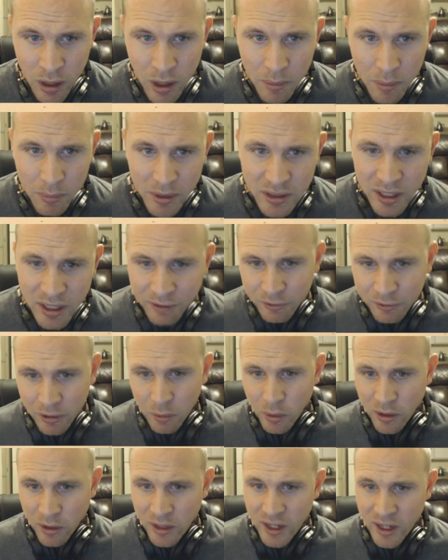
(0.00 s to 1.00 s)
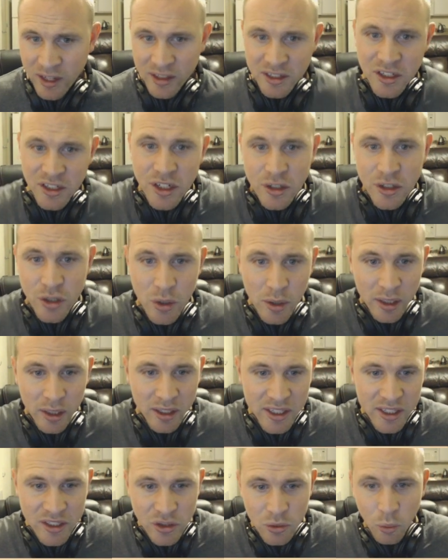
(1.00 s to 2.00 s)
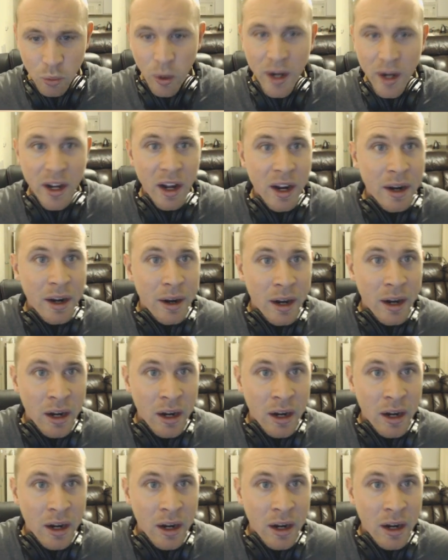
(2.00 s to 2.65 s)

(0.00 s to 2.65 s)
But definitely worth hitting the tier 2 at least. Why not?